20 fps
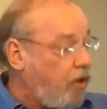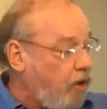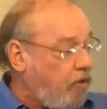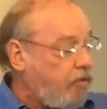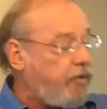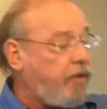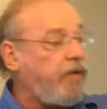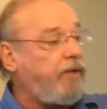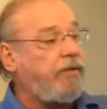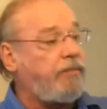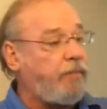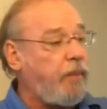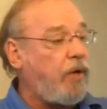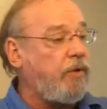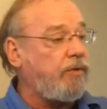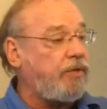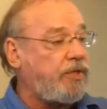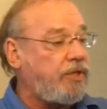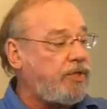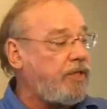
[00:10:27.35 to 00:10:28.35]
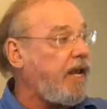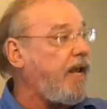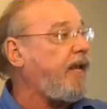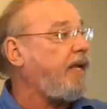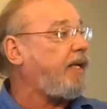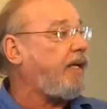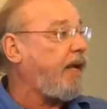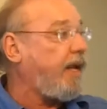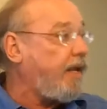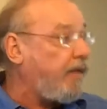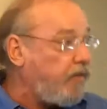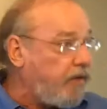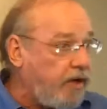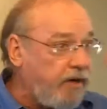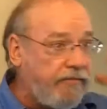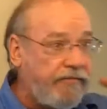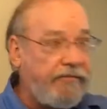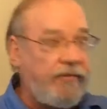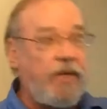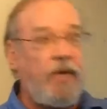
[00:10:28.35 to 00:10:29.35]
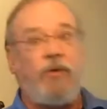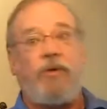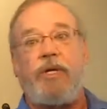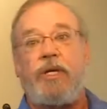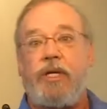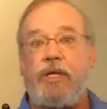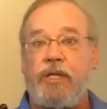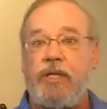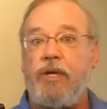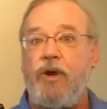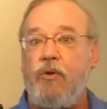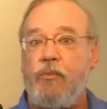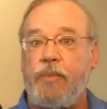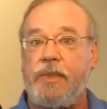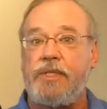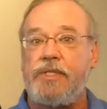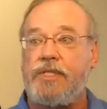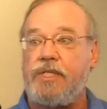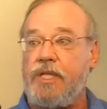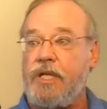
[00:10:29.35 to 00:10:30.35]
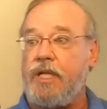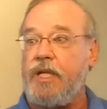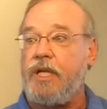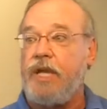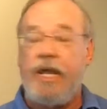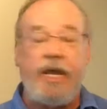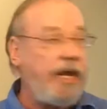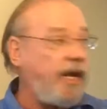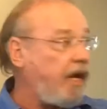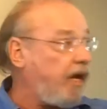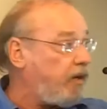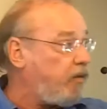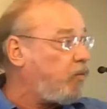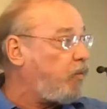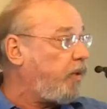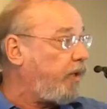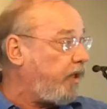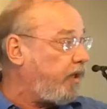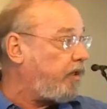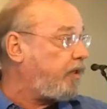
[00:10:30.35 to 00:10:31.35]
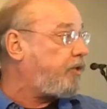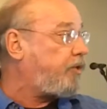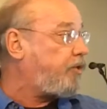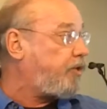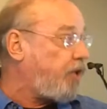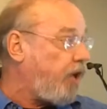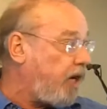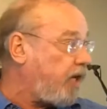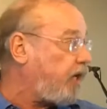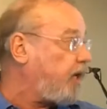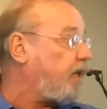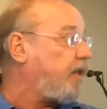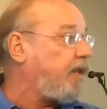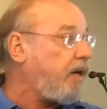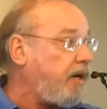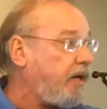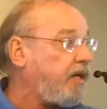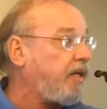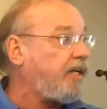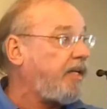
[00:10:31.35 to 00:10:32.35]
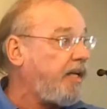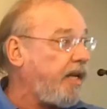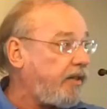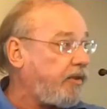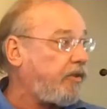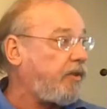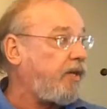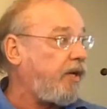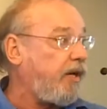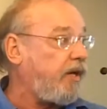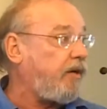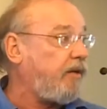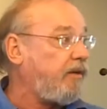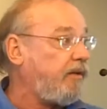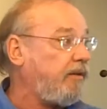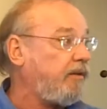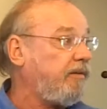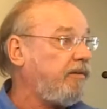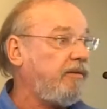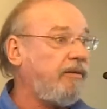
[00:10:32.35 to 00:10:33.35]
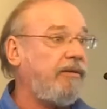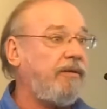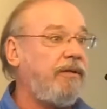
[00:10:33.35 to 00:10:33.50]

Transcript: no, their boat sank and they're floating in the open sea and we're chugging there to get there.